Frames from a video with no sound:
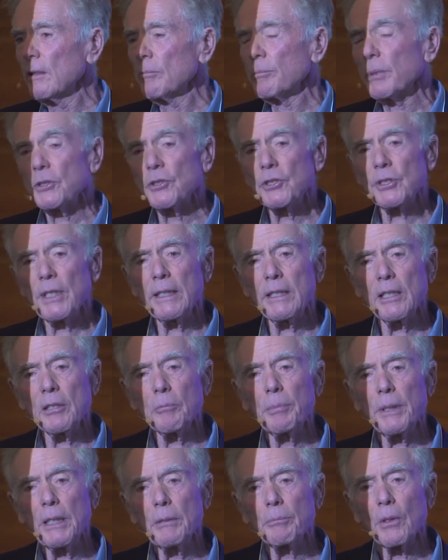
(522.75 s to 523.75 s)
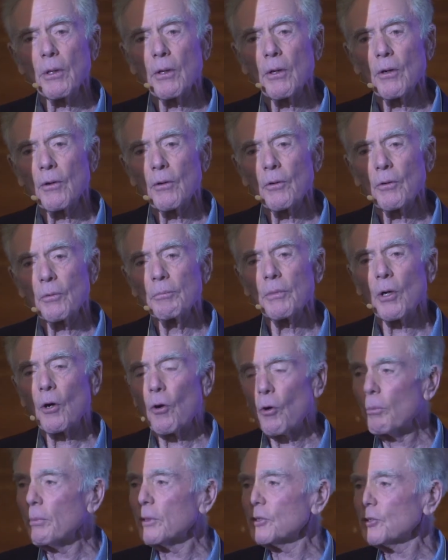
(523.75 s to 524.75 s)
but sending people home
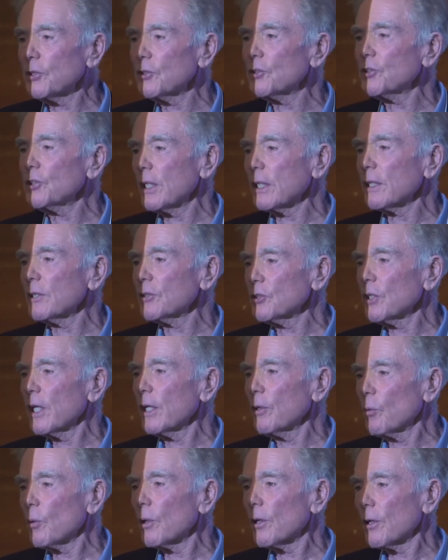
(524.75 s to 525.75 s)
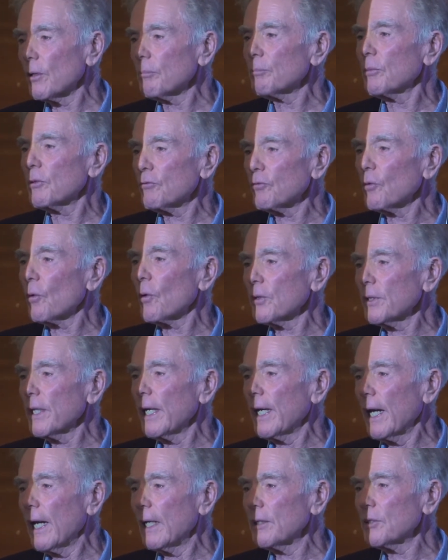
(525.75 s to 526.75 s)
almost as sick as they were before
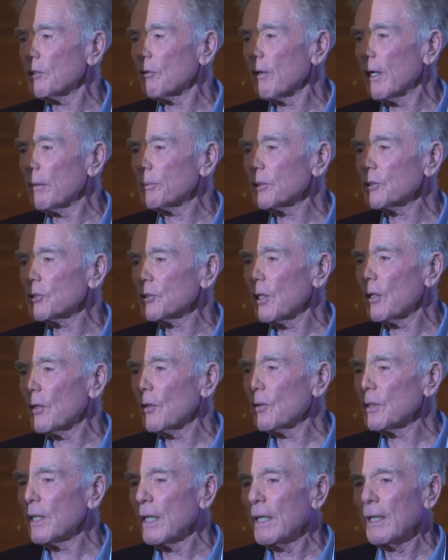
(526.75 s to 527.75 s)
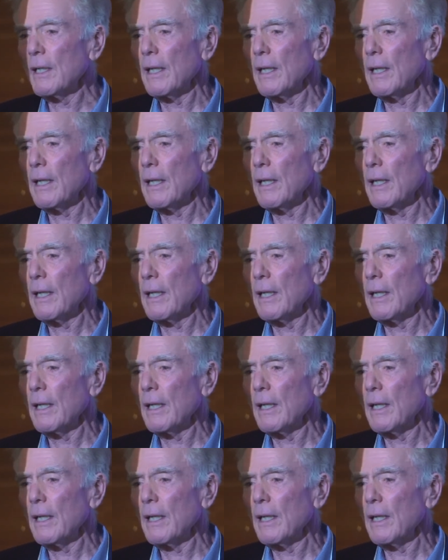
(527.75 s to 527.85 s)
they had their episode.